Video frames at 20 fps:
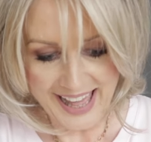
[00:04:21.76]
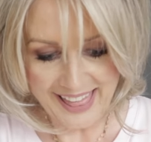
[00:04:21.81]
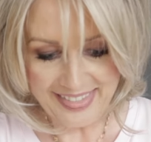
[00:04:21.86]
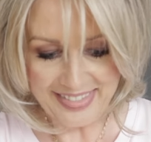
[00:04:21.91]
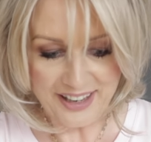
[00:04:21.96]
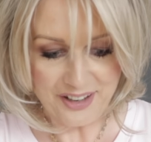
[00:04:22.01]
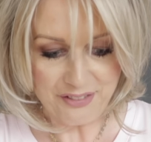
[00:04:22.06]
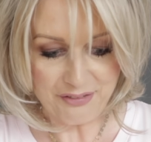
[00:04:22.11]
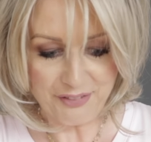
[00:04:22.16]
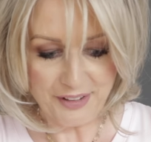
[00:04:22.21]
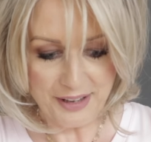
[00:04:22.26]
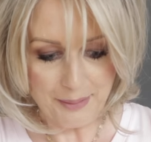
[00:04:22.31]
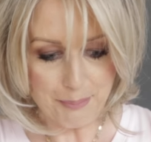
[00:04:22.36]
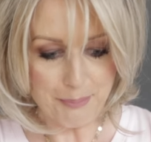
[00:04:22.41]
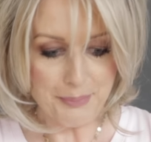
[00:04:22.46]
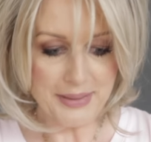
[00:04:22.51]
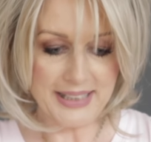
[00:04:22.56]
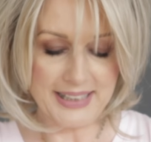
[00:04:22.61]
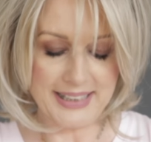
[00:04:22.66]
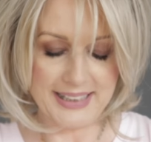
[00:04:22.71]
and they fit
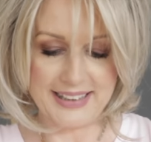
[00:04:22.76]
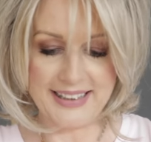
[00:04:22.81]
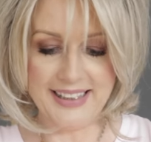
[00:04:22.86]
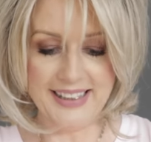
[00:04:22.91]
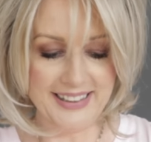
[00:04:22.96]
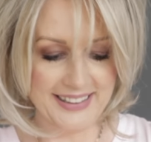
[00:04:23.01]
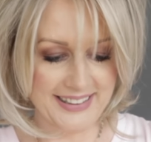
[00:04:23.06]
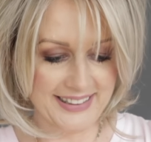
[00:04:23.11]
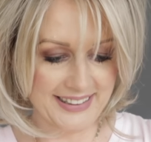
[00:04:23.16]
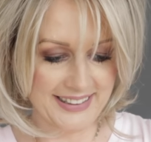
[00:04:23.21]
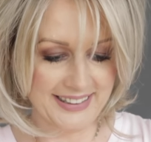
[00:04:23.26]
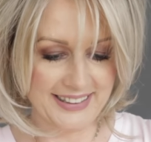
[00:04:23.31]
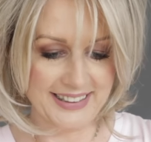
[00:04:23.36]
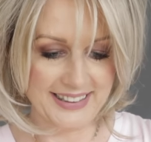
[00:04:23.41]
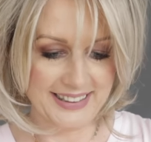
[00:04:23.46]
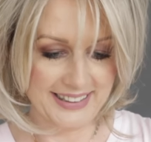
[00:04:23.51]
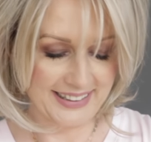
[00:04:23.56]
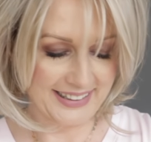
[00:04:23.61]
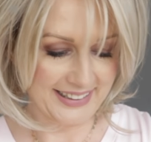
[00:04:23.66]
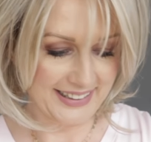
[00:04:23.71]
me.
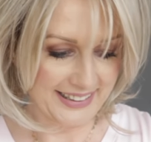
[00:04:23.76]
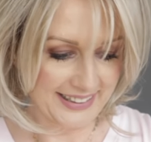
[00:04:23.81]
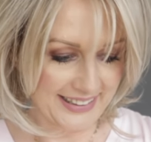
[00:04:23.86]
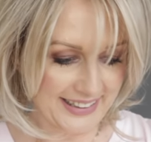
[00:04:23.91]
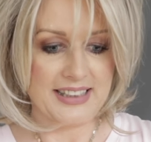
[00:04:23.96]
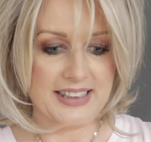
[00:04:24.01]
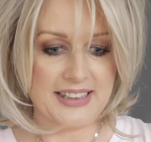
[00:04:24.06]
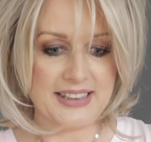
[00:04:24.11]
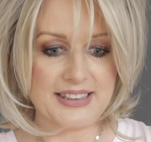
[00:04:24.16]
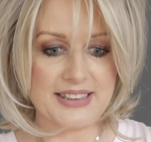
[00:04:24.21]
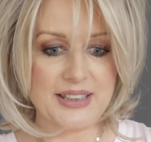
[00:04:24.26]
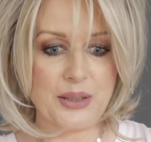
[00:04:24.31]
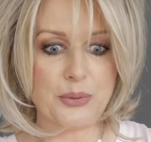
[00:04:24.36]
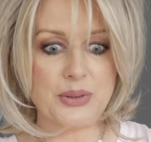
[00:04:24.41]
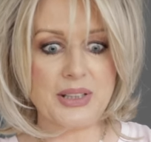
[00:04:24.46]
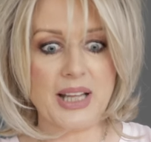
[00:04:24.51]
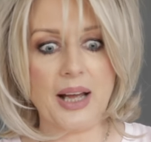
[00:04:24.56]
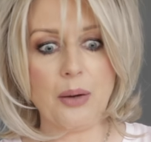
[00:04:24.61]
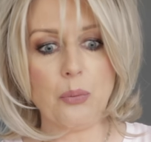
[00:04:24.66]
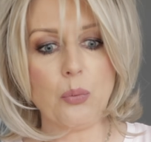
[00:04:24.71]
So
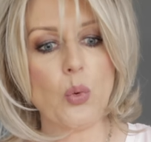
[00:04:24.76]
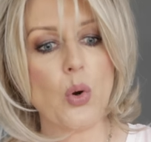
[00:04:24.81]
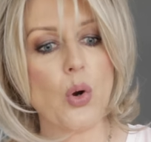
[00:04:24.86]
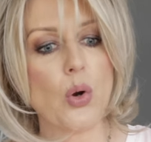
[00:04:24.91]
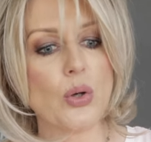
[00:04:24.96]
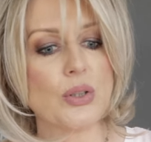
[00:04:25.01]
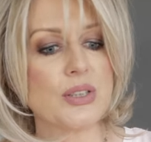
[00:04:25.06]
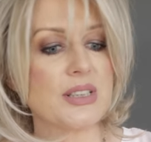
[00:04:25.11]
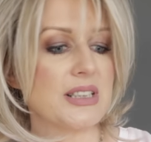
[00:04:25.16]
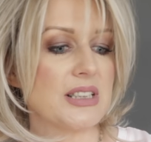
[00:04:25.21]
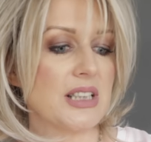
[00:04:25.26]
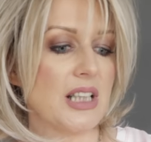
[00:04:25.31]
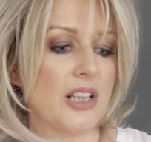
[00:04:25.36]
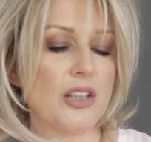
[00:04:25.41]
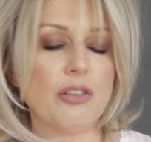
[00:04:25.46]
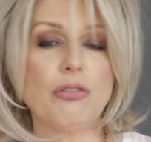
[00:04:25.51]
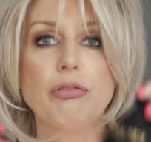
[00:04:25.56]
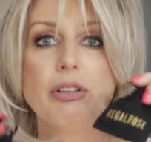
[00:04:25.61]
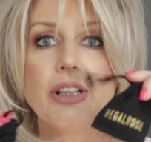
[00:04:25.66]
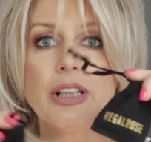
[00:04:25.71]
that was
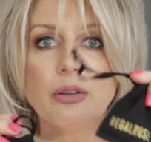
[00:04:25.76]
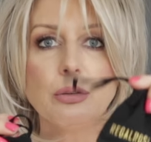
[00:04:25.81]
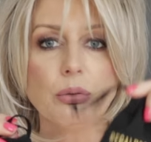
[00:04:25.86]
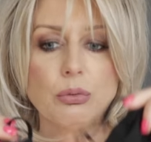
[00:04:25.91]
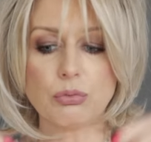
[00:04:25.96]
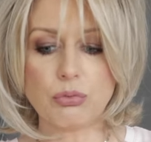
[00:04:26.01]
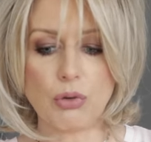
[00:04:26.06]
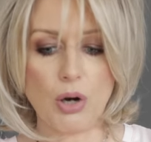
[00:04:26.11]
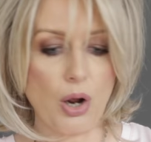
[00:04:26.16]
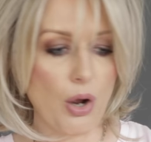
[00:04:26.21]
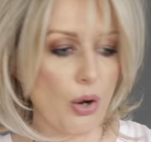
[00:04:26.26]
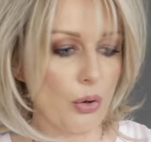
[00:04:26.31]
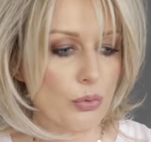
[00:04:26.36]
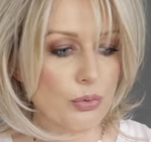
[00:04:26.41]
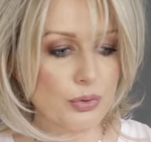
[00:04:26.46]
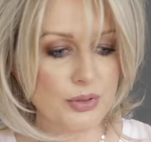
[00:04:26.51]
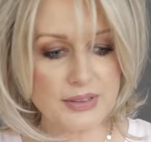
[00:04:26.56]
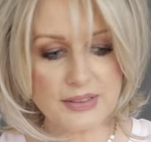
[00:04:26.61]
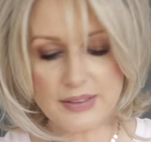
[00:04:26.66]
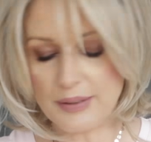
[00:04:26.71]
Regal
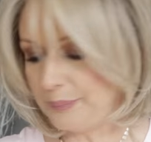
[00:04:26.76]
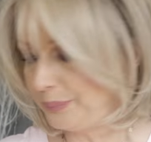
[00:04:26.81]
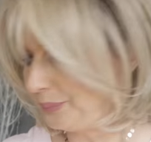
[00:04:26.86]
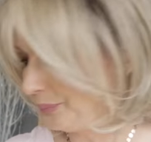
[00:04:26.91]
Rose.